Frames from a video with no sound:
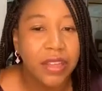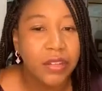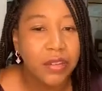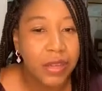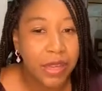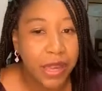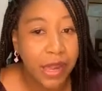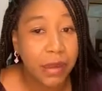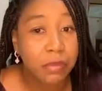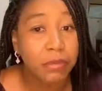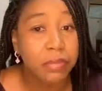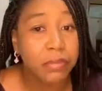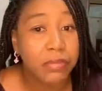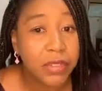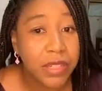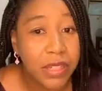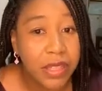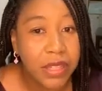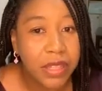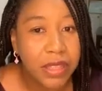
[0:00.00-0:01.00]
you can't
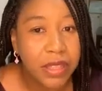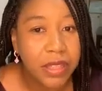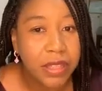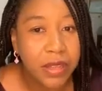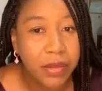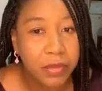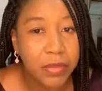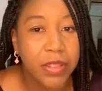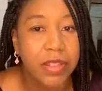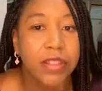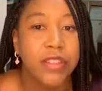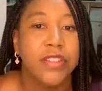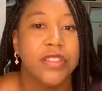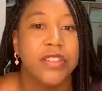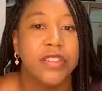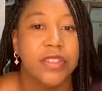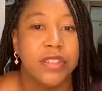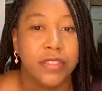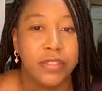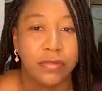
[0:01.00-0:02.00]
breathe
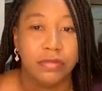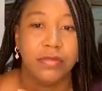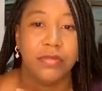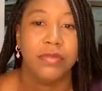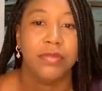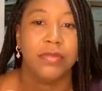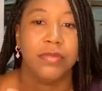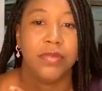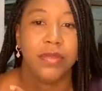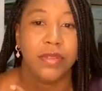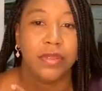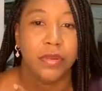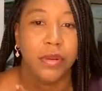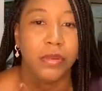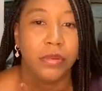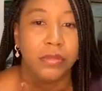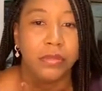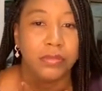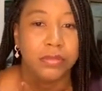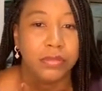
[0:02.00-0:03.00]
because your
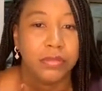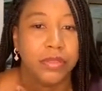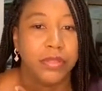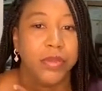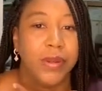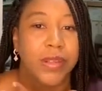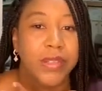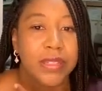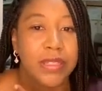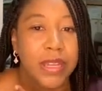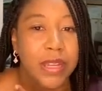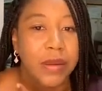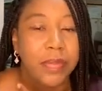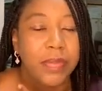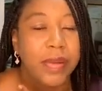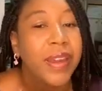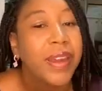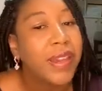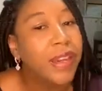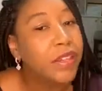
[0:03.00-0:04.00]
throat swells
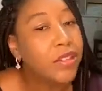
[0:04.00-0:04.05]
up,